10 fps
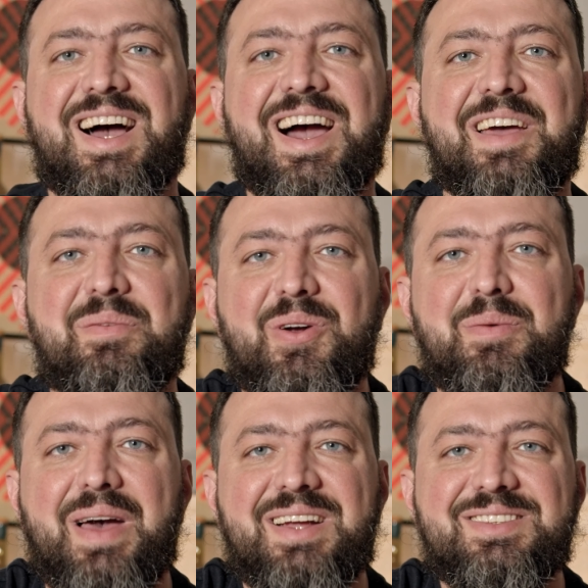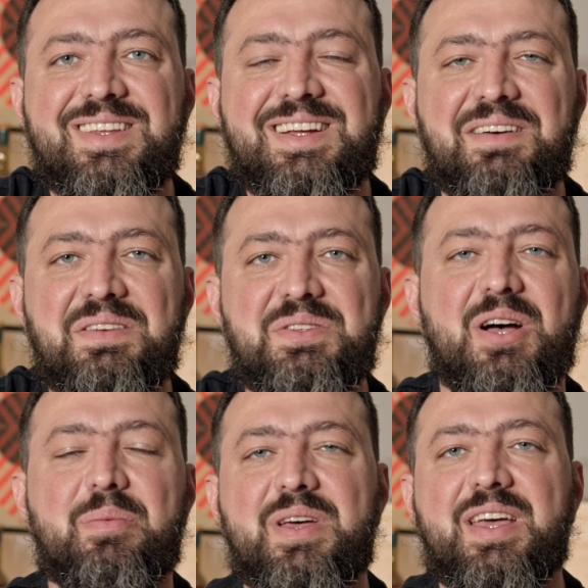Hi and welcome back to the
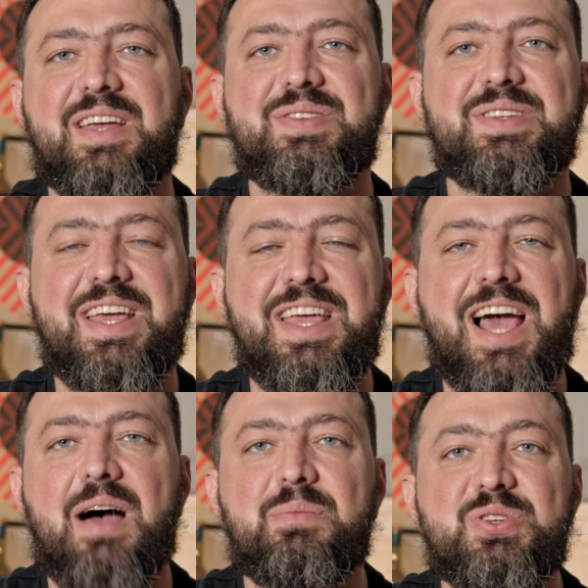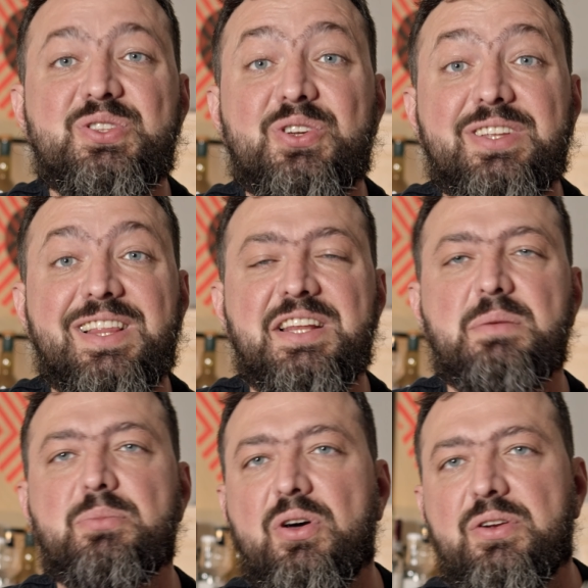countertop. And today I'm doing tortellini
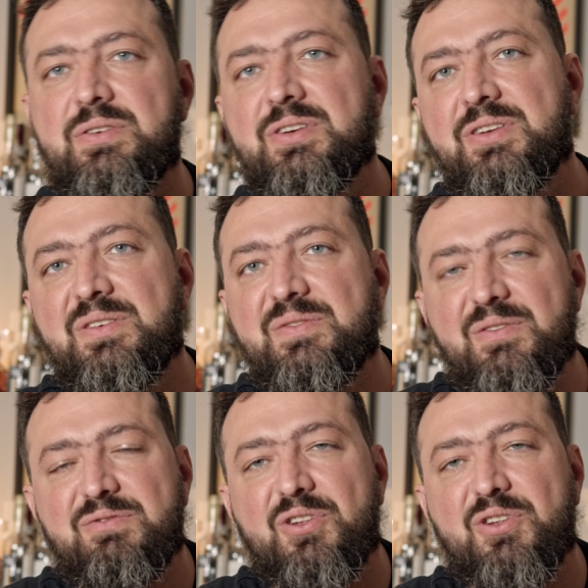in brodo from